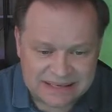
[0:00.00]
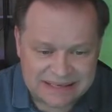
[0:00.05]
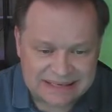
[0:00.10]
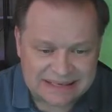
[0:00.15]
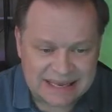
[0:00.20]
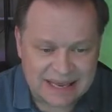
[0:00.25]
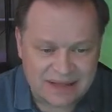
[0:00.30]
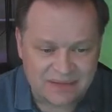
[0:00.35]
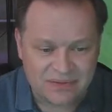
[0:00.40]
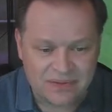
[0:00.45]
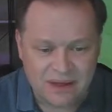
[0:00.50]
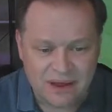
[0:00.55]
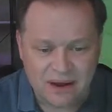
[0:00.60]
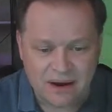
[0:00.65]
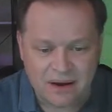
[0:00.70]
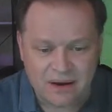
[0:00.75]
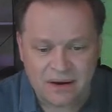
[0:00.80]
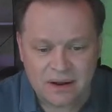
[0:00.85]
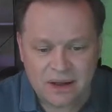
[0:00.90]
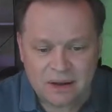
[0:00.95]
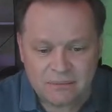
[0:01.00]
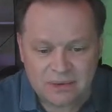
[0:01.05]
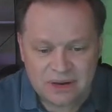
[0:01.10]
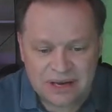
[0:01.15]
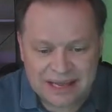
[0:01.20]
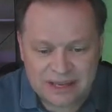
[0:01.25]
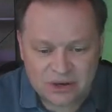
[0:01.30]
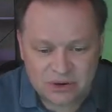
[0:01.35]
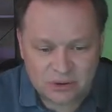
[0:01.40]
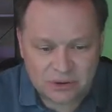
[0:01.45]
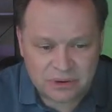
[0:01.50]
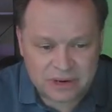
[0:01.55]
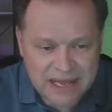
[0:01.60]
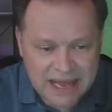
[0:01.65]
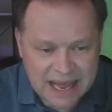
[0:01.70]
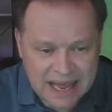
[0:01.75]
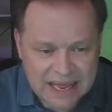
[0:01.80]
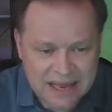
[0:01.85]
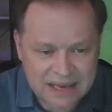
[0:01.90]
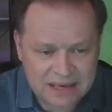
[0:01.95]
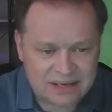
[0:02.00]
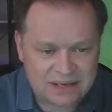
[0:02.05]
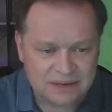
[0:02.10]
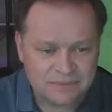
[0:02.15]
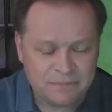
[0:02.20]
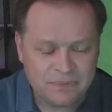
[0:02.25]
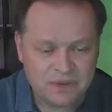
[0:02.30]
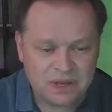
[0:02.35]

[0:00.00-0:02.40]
set there. I'm going to hit create.